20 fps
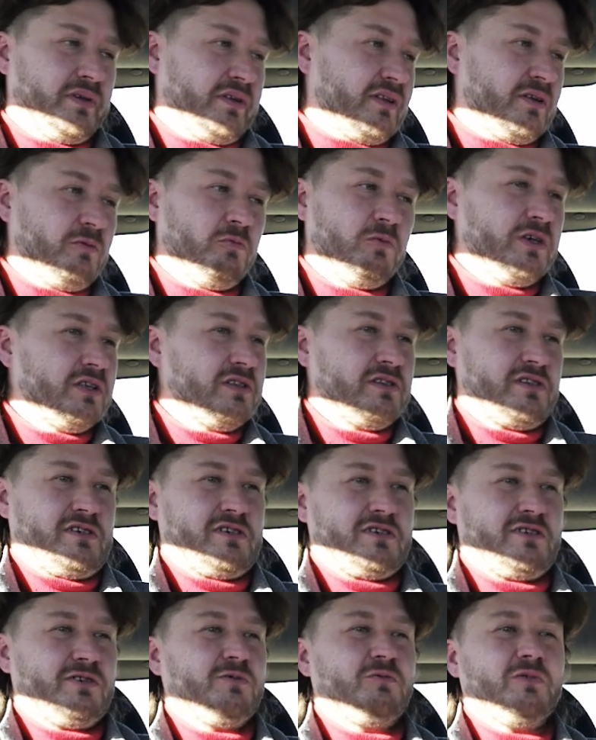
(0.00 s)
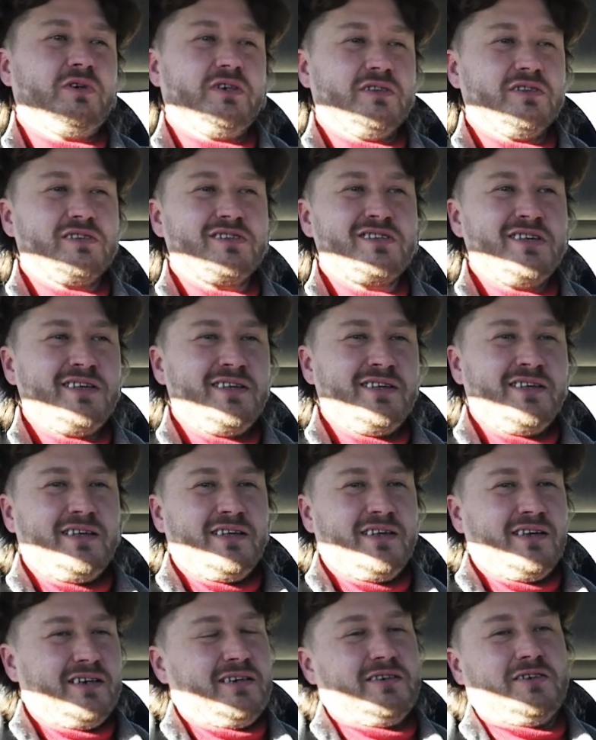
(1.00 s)
but the wheels are the wheels.
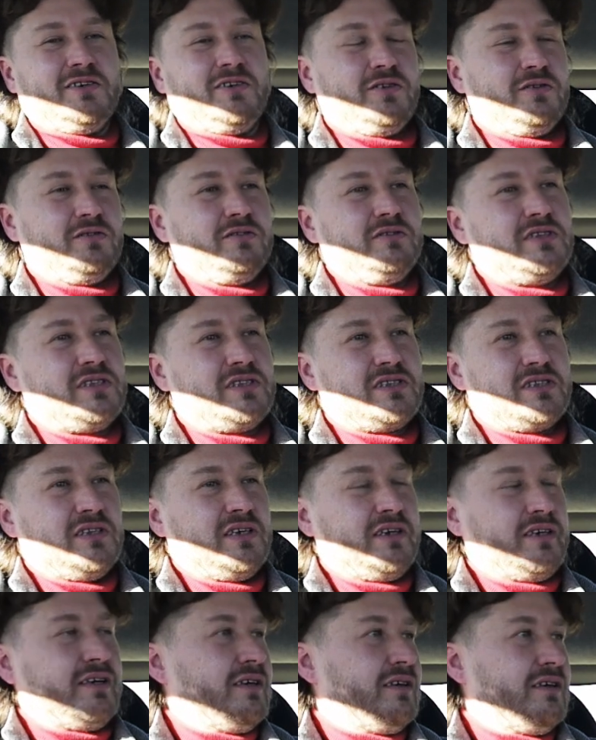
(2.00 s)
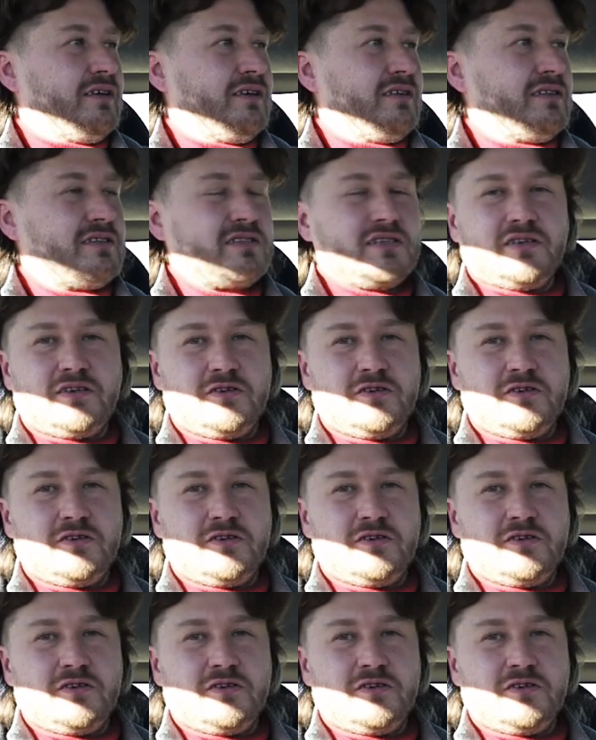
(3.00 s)
I don't know. It's like a